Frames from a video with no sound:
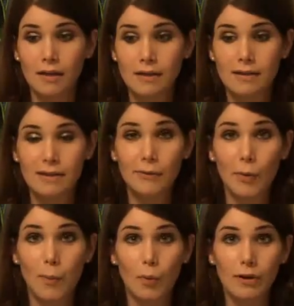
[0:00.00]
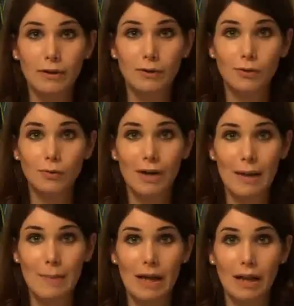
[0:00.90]
0.2
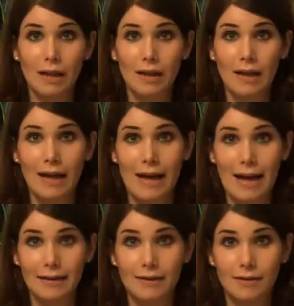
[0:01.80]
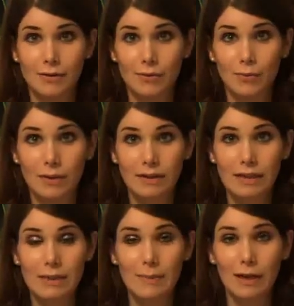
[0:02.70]
ml at
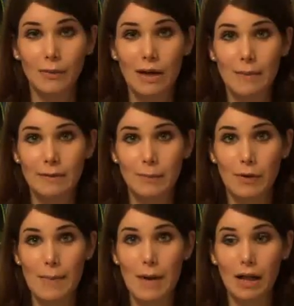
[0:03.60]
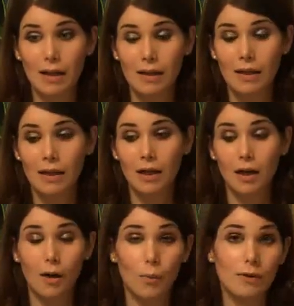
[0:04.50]
20 milligrams per ml
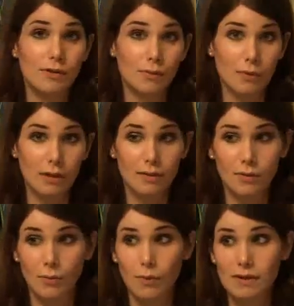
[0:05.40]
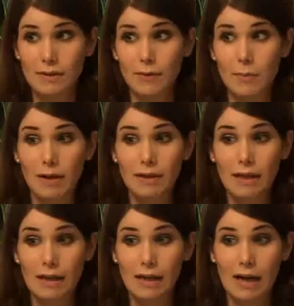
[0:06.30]
once a week. So once every
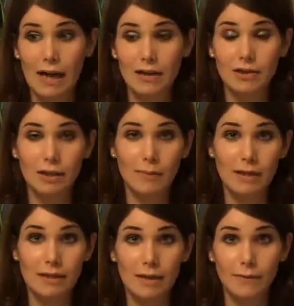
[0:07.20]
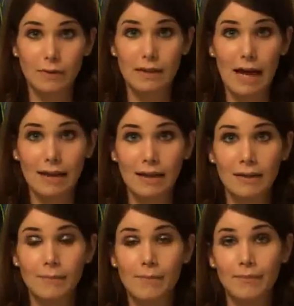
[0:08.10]
Monday I inject myself with that.
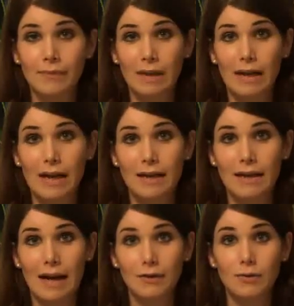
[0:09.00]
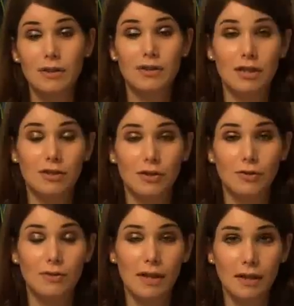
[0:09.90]
And I do the injection
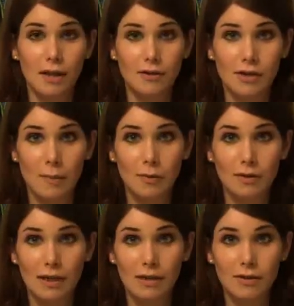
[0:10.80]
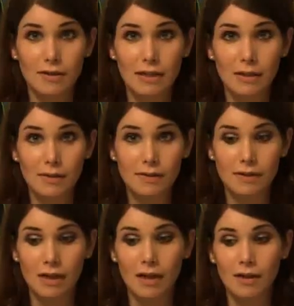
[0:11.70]
using subcutaneous
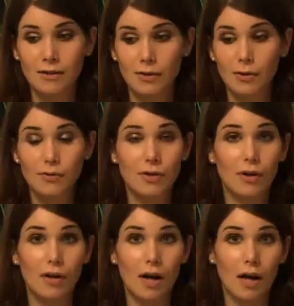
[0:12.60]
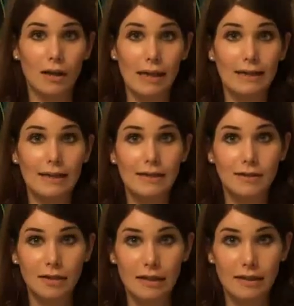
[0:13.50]
needles. So those are like
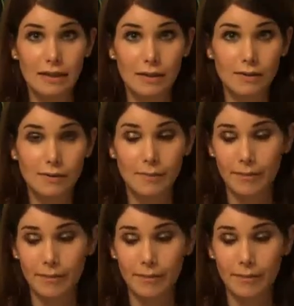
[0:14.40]
insulin needles.